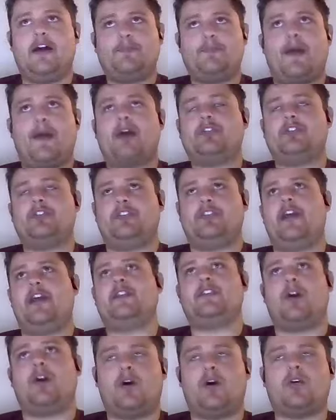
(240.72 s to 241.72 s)
spouses,
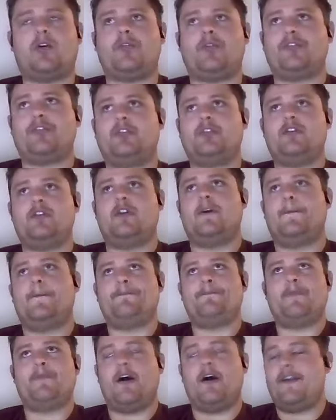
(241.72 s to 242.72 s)
aunts, uncles,
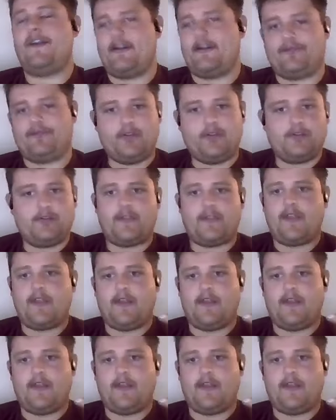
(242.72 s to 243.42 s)
nephews.